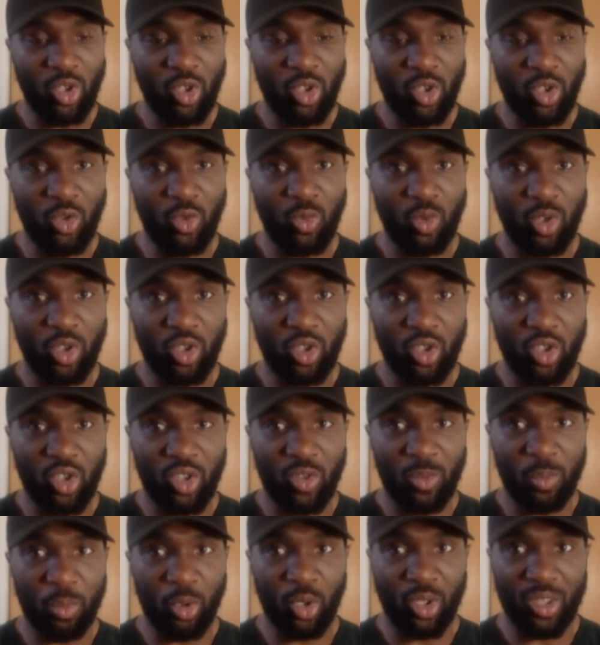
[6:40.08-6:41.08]
do you what do
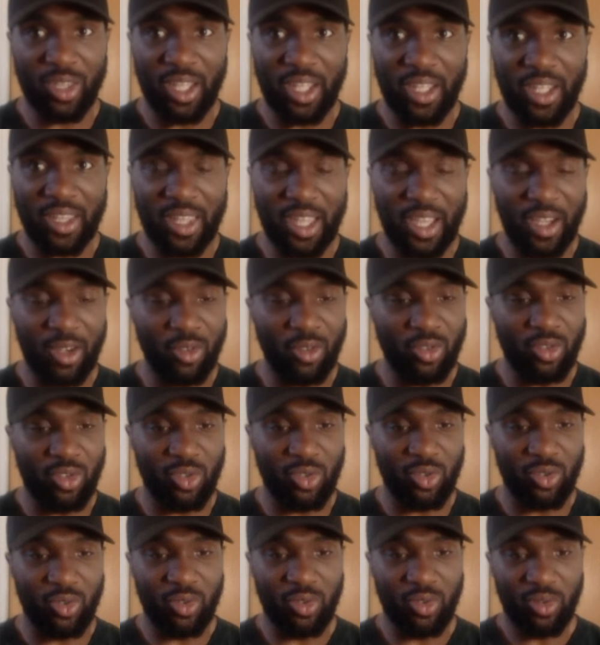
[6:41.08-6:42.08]
you put that down
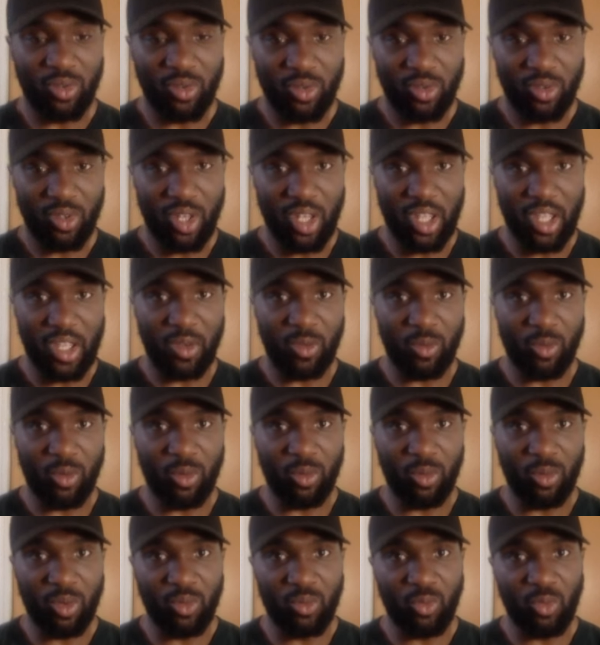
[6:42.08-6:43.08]
to? Like
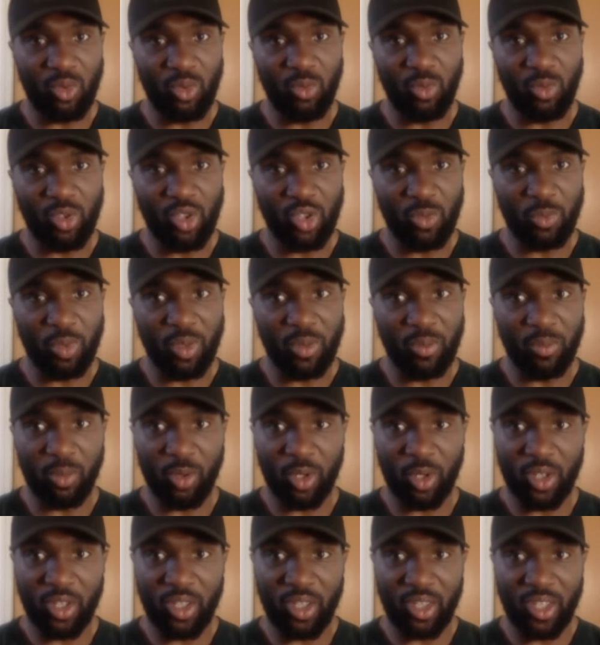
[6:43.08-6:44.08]
what what, what would you
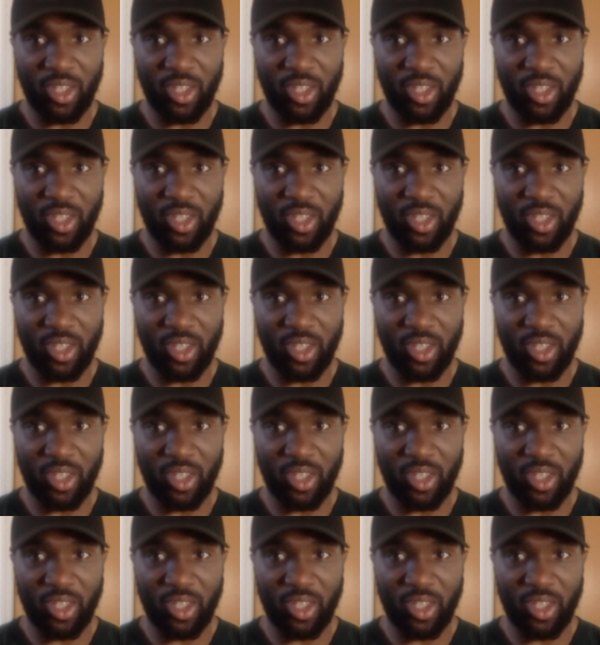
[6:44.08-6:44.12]
pinpoint